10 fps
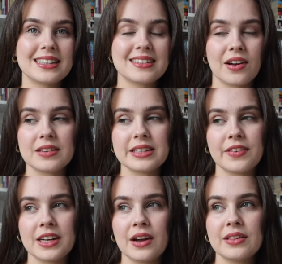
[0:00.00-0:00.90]
at the start of this
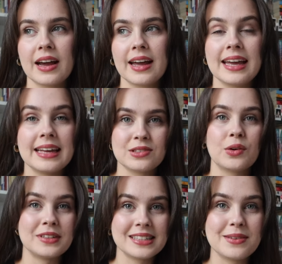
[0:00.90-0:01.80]
video that it is
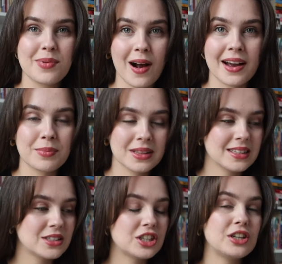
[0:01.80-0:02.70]
obviously Pride Month
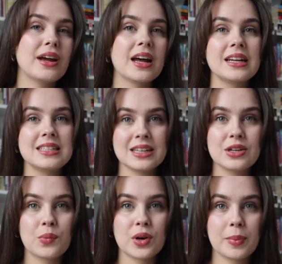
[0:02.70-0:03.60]
in June, and I did
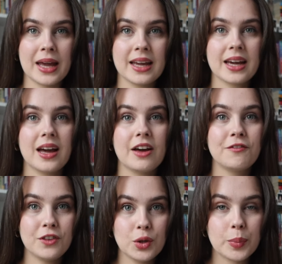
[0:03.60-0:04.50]
want to pick a
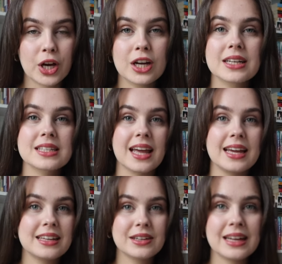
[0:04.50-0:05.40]
few books,
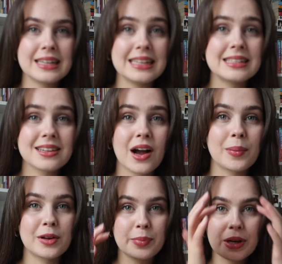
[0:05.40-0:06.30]
like at least a
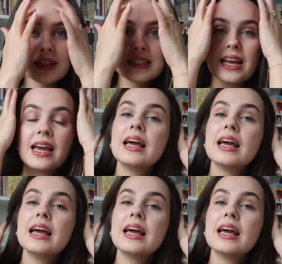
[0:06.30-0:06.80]
couple of books